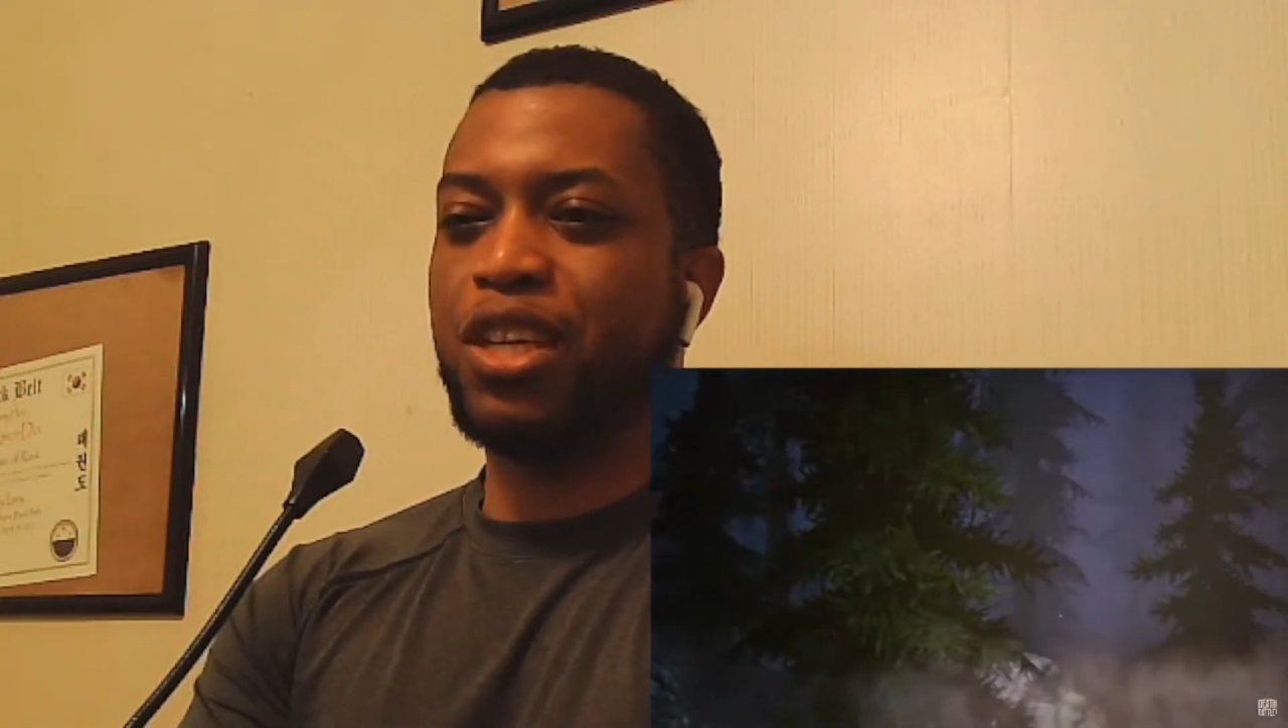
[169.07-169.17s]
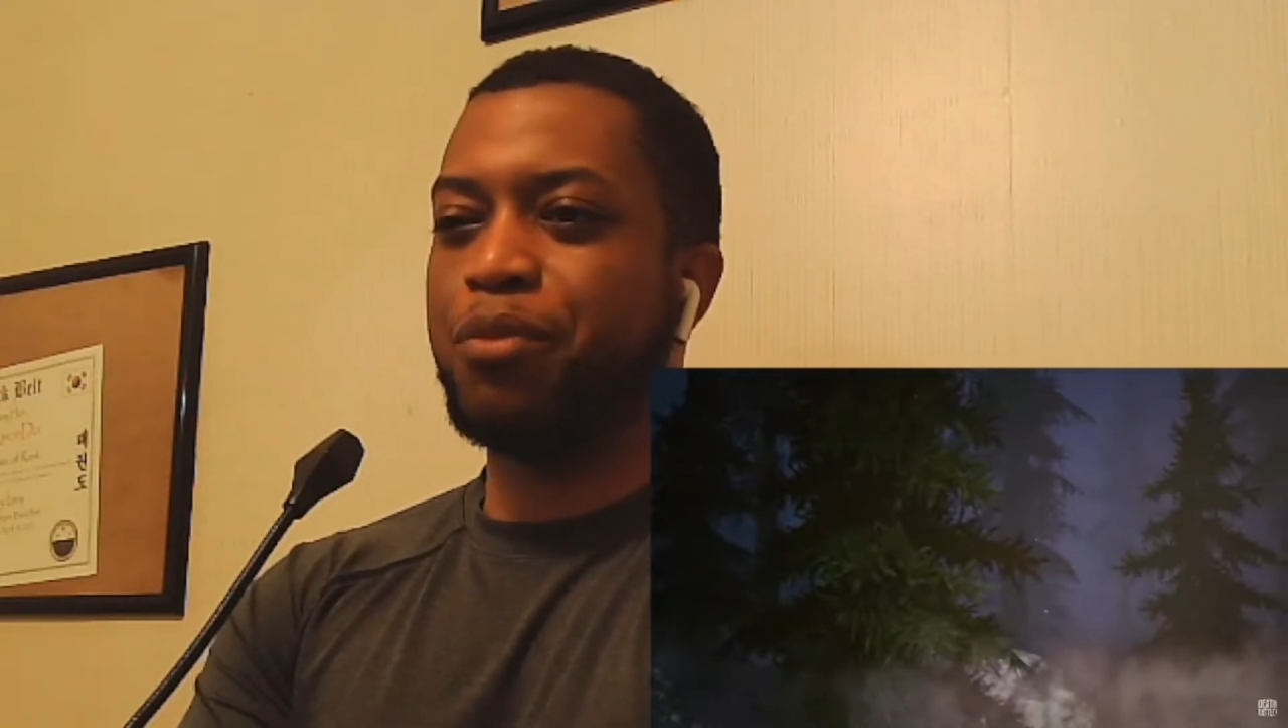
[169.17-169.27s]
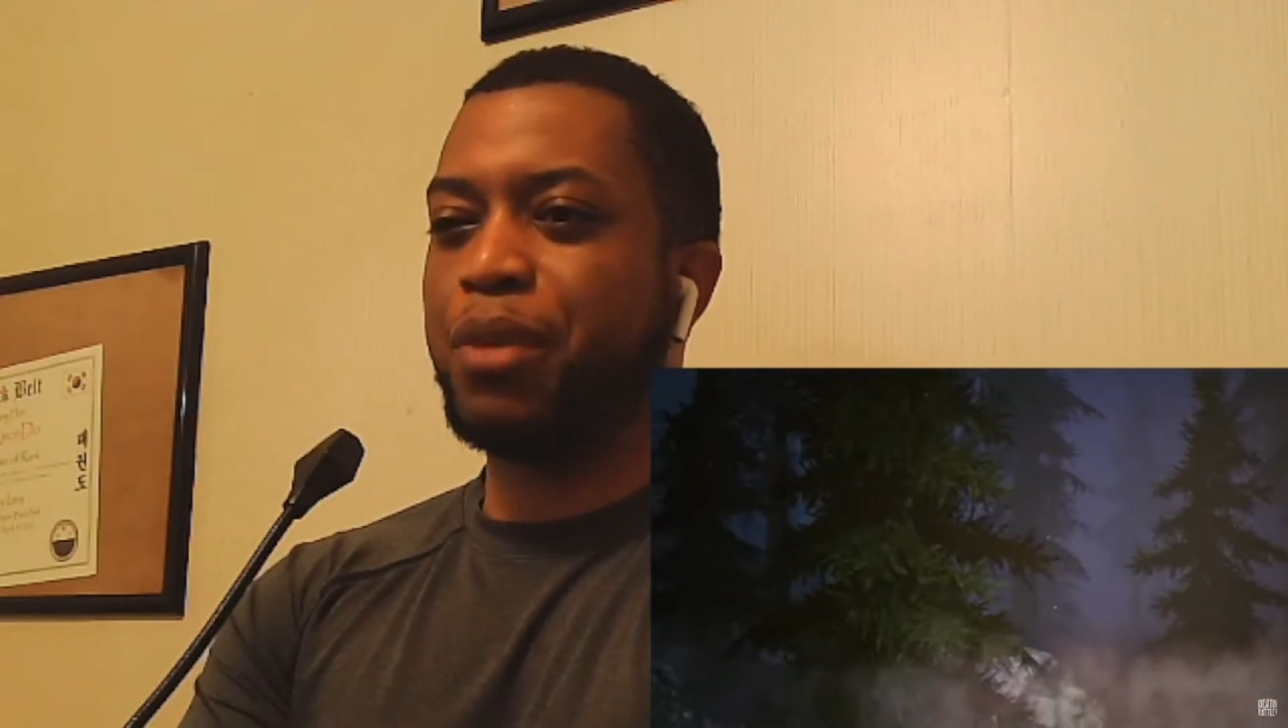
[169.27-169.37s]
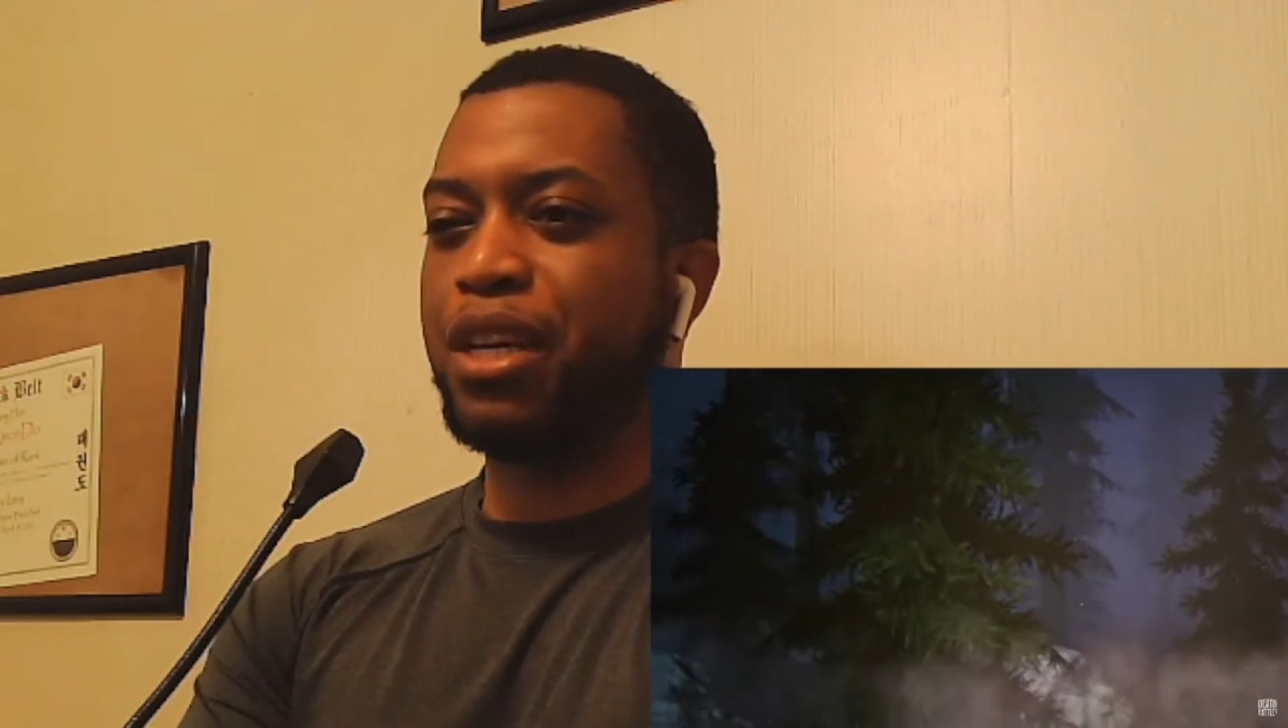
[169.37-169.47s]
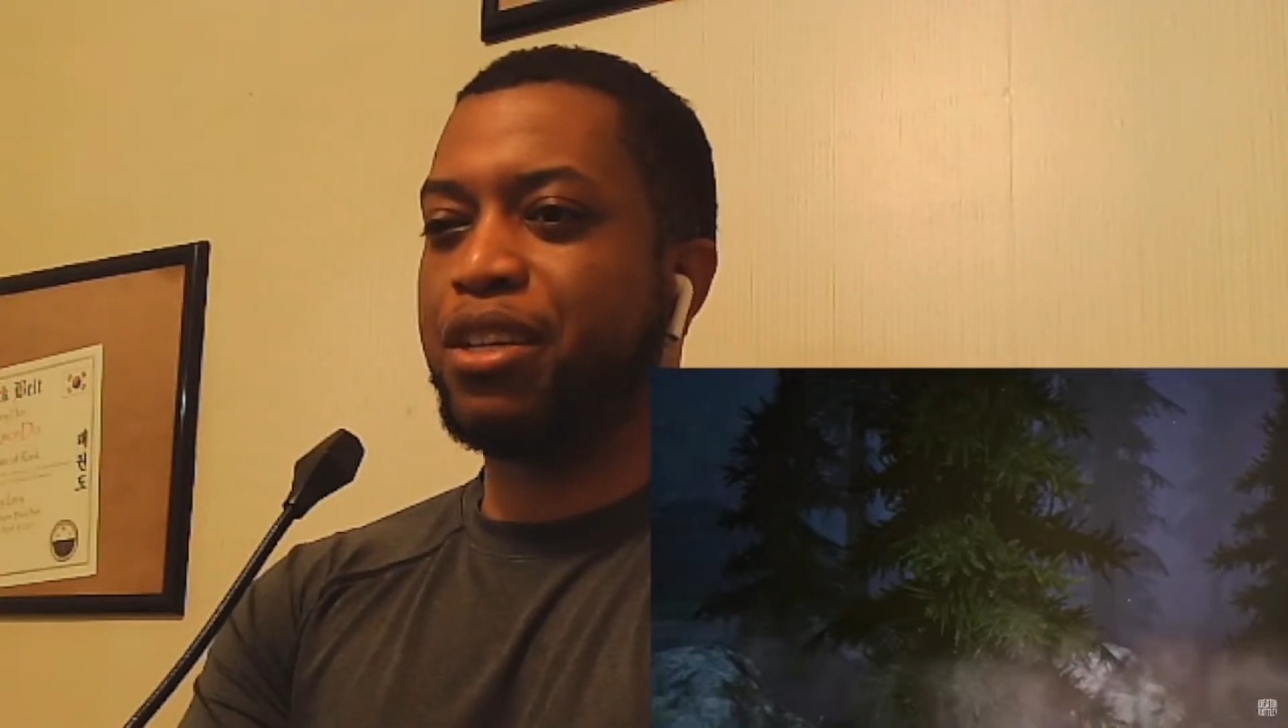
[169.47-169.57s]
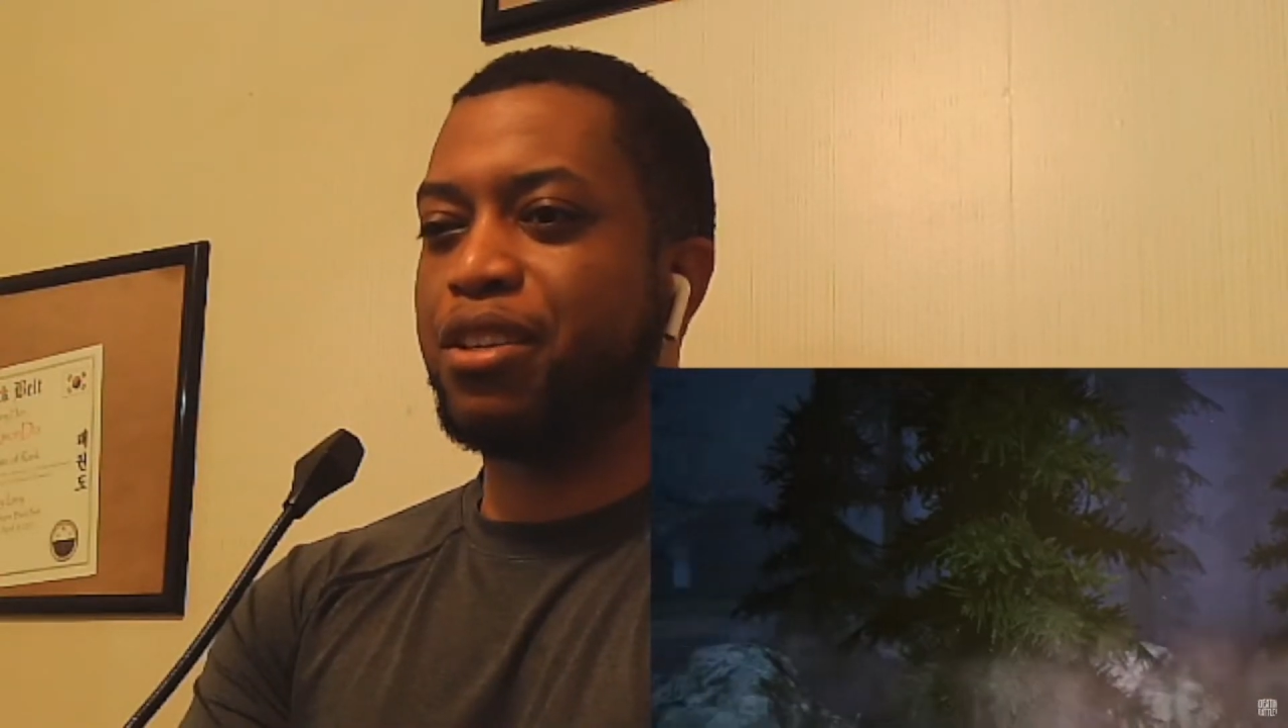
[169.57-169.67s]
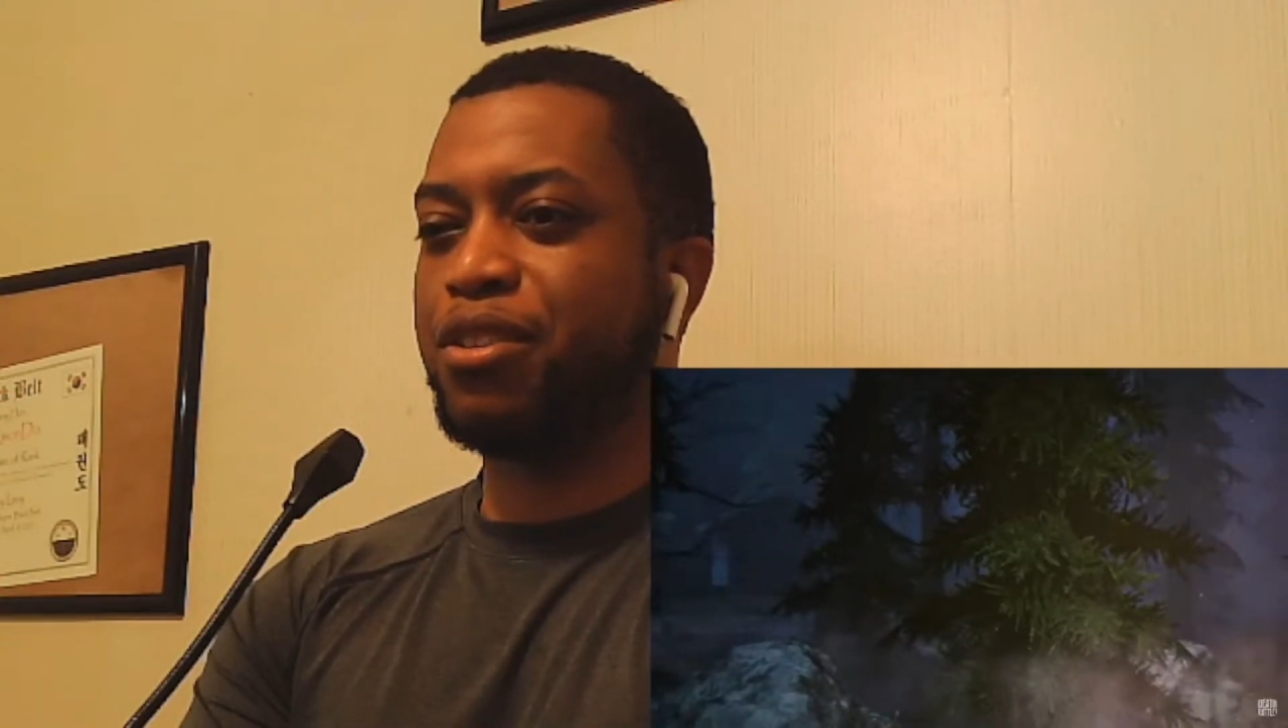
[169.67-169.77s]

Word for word: they making